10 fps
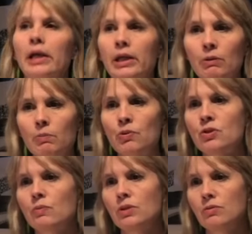hearing
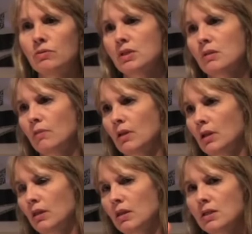person would do just something
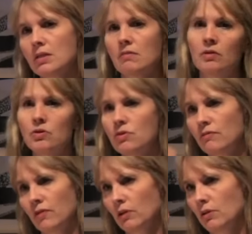like this, loose,
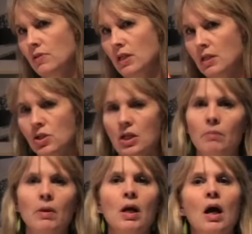very loose hand
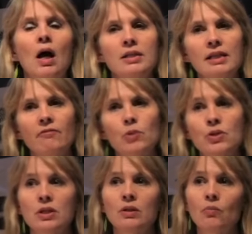shape. A deaf
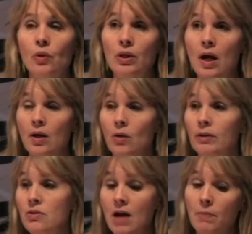person would not
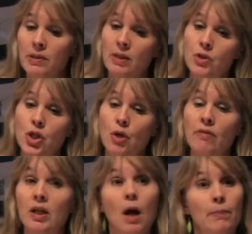only do that, but they would show
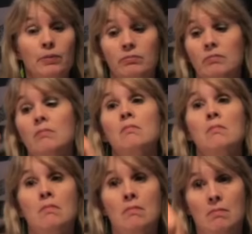the cup.
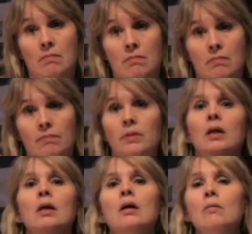
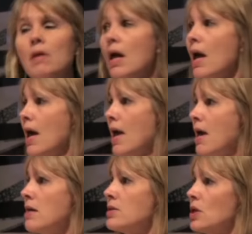
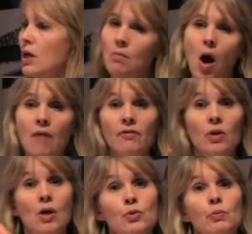And often
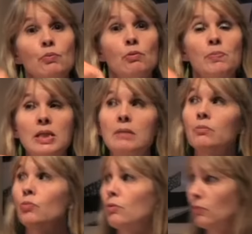also would
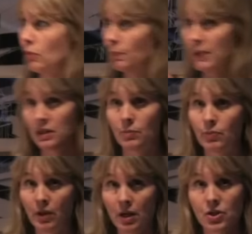repeat the
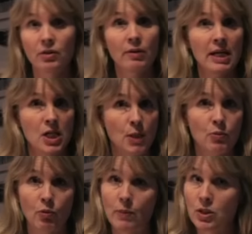production. Their hand
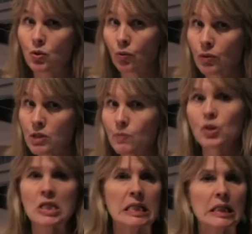shapes were much crisper,
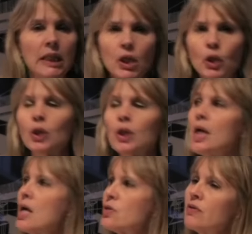just cleaner.
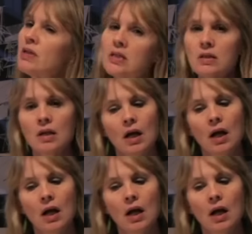So these